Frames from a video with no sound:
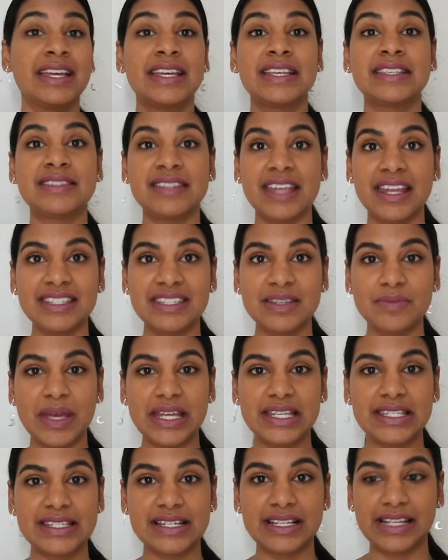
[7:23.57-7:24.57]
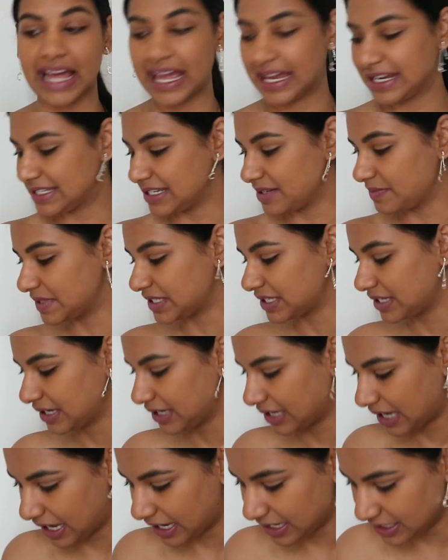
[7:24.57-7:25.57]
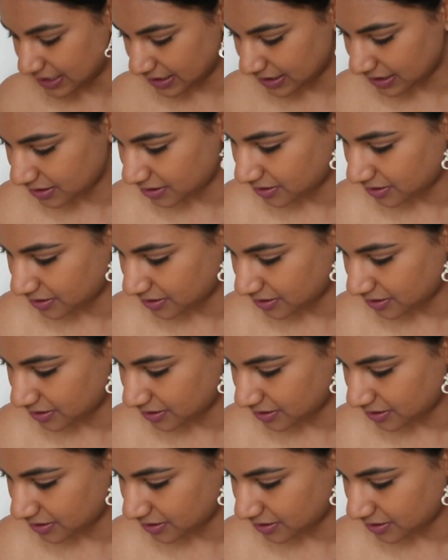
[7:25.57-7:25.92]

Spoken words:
Sentimental items. Guys,